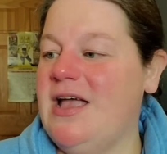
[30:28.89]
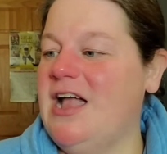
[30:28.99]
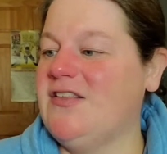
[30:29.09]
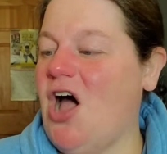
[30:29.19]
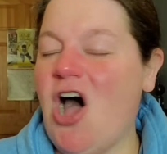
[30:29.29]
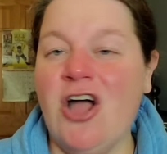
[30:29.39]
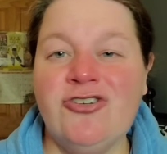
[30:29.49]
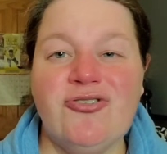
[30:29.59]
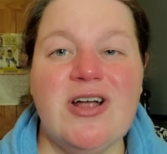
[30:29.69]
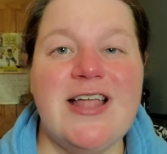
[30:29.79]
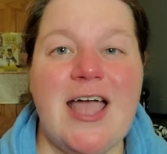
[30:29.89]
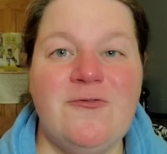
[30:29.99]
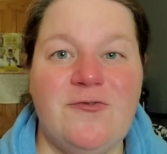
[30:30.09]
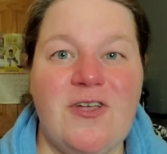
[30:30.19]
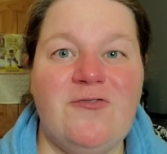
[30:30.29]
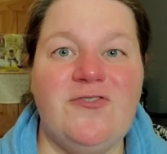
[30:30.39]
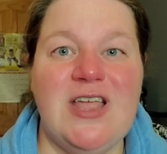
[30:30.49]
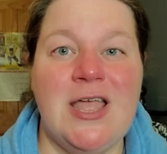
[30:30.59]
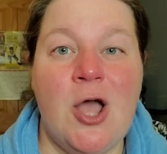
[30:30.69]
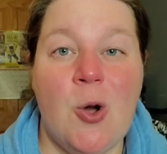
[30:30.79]
It's
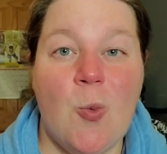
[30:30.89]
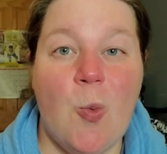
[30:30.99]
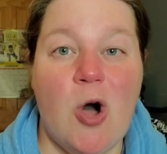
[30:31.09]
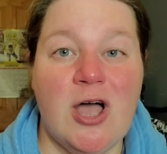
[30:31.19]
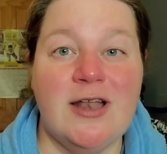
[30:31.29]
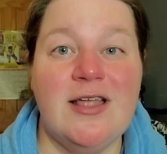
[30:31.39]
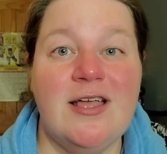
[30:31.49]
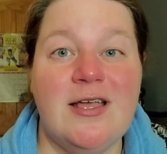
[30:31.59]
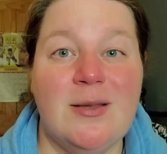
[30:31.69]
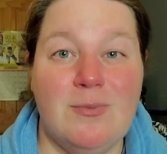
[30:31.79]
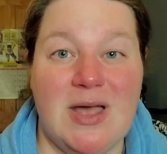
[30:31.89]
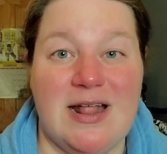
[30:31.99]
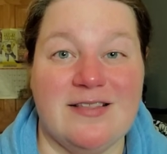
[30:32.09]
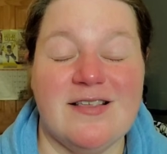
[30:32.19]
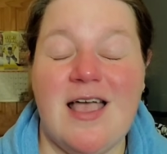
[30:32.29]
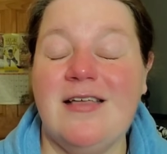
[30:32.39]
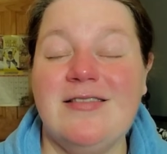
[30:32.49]
151 minutes.